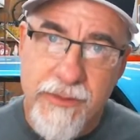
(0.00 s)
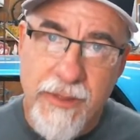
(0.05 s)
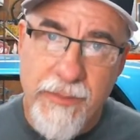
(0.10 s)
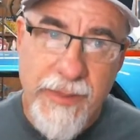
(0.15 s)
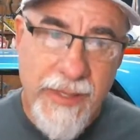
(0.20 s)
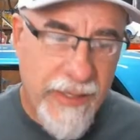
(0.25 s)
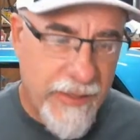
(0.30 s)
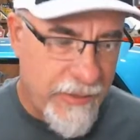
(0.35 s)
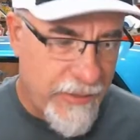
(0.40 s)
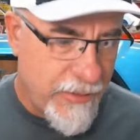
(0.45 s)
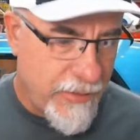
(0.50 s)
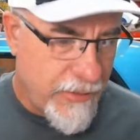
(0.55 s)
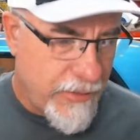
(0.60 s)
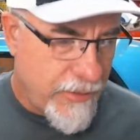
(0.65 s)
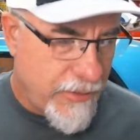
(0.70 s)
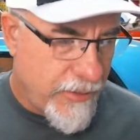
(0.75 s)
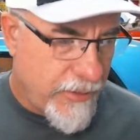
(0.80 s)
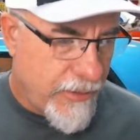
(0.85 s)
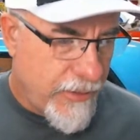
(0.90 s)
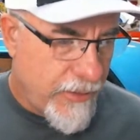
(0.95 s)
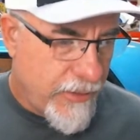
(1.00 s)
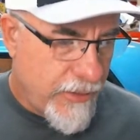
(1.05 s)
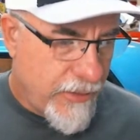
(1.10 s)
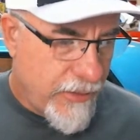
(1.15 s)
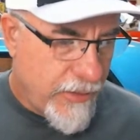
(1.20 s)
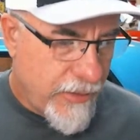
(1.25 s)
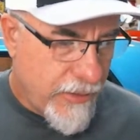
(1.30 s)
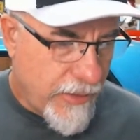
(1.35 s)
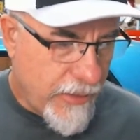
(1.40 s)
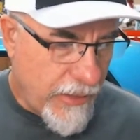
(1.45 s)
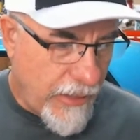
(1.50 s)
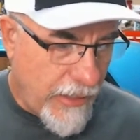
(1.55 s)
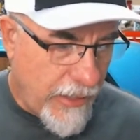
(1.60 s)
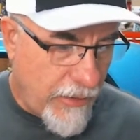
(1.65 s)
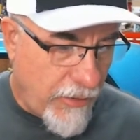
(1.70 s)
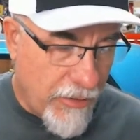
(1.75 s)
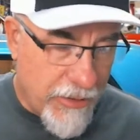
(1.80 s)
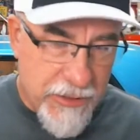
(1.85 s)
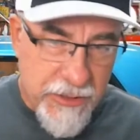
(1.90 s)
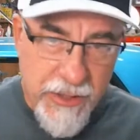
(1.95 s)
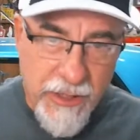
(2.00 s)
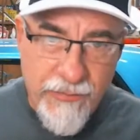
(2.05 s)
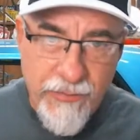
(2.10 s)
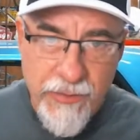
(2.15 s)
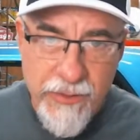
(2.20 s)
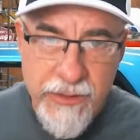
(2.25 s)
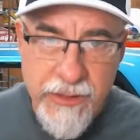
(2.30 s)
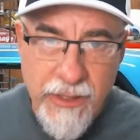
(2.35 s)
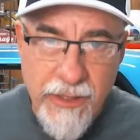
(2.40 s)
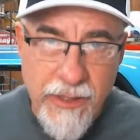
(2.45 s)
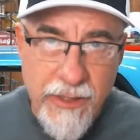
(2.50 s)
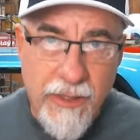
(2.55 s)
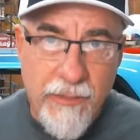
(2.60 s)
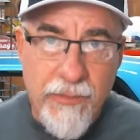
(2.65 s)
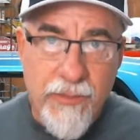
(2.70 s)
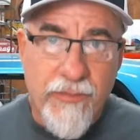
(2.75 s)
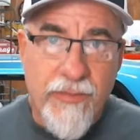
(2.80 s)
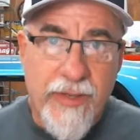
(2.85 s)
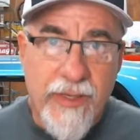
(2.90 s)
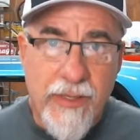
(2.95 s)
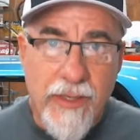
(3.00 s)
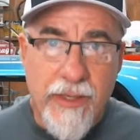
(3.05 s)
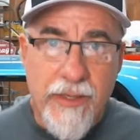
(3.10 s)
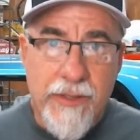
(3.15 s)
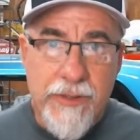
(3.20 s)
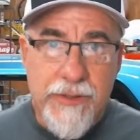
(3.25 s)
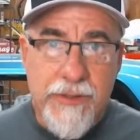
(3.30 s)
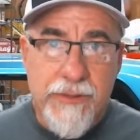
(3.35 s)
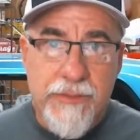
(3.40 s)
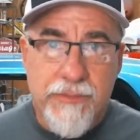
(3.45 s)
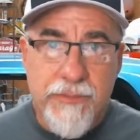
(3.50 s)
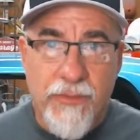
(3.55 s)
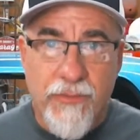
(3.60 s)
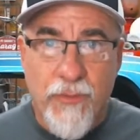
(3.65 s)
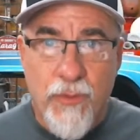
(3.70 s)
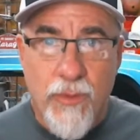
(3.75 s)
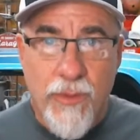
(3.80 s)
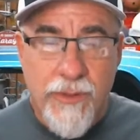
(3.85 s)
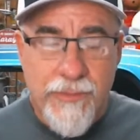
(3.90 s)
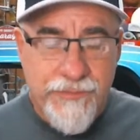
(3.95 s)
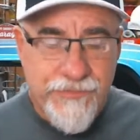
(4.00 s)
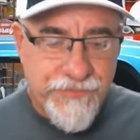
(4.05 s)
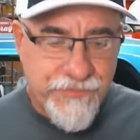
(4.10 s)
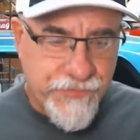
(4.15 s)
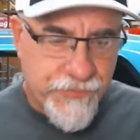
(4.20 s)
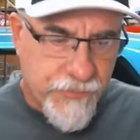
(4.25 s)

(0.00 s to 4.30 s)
I mean, honestly, I've only done a couple of headliners before,